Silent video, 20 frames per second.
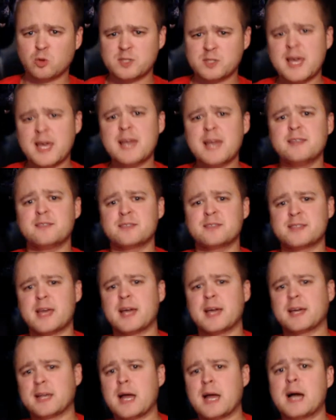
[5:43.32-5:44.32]
towards the end of
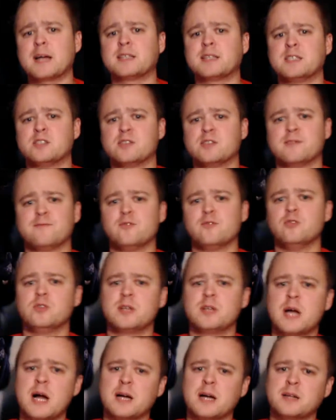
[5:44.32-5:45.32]
the second act into the
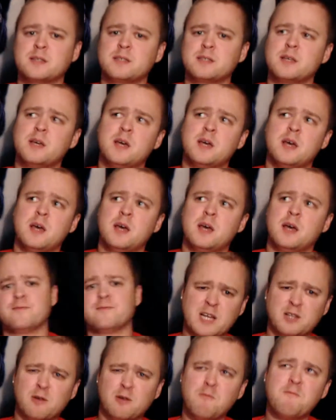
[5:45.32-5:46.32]
third act. I
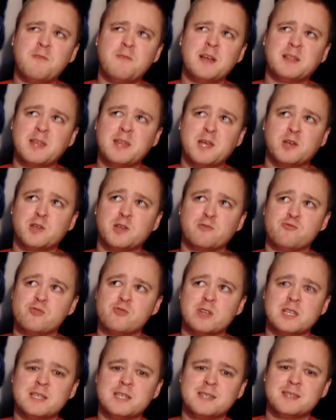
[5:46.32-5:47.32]
think I don't think they could
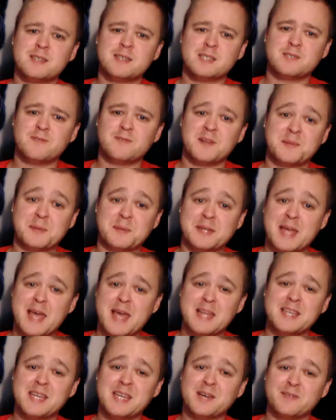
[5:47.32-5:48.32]
have released this film
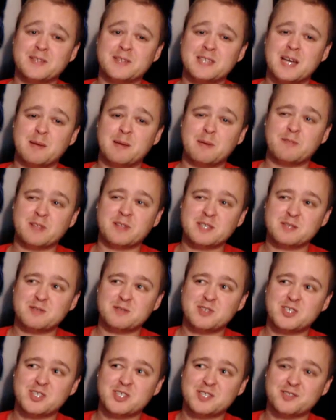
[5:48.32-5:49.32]
at any other time. I think
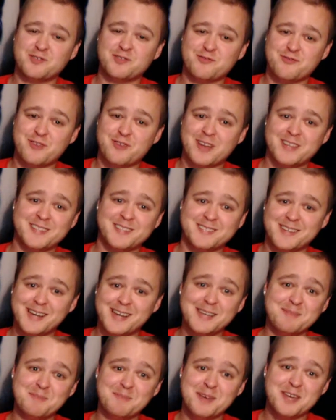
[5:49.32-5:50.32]
this was just the right
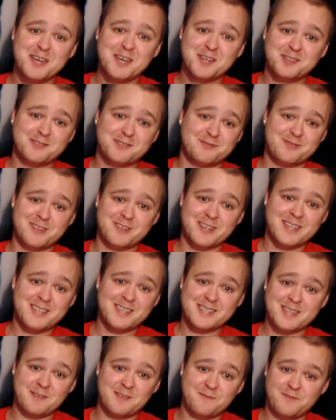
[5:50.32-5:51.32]
time to
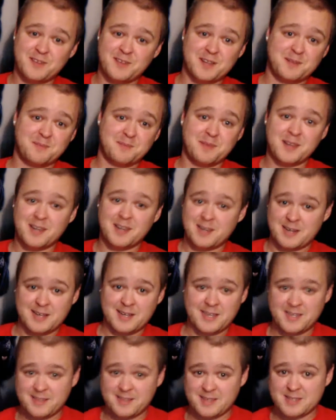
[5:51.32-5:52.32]
release a film
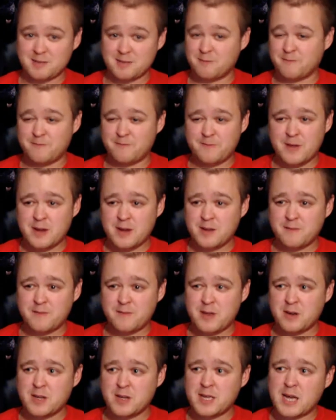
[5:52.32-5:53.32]
like this.
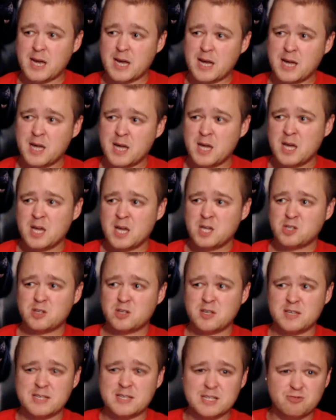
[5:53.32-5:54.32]
Very, very uh,
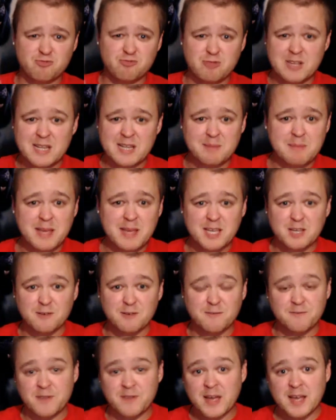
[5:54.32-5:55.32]
so it does really
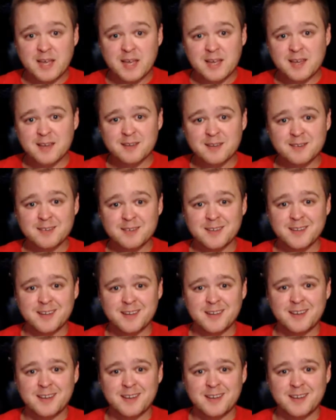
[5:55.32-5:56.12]
make you think,